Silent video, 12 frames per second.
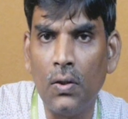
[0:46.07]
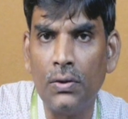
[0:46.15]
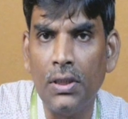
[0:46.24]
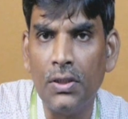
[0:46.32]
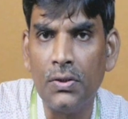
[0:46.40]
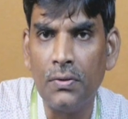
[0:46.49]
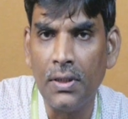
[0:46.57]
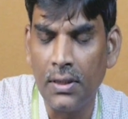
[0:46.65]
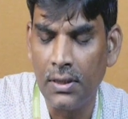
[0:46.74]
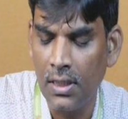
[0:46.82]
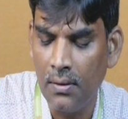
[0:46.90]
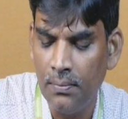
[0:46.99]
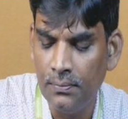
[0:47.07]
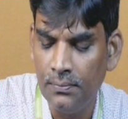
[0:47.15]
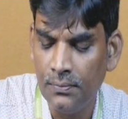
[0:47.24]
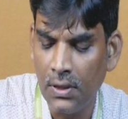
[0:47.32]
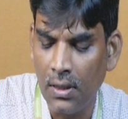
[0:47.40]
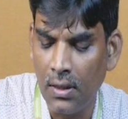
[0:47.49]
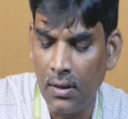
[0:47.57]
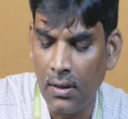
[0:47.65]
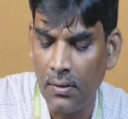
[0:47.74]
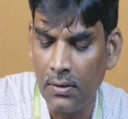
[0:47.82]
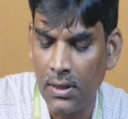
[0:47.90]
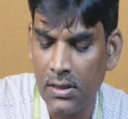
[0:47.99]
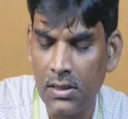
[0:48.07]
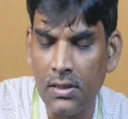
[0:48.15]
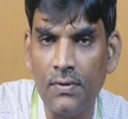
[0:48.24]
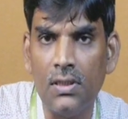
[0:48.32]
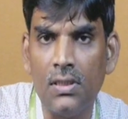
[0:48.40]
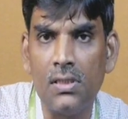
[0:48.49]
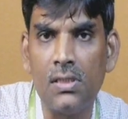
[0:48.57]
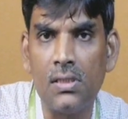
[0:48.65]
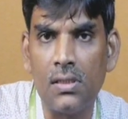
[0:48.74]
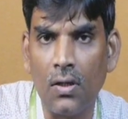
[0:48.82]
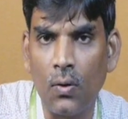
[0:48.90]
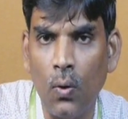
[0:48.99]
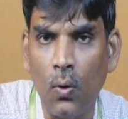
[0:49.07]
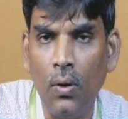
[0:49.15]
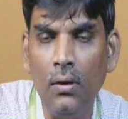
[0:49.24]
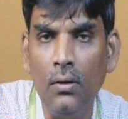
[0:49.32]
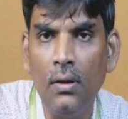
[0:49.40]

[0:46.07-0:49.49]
there is no air gap touched with this core,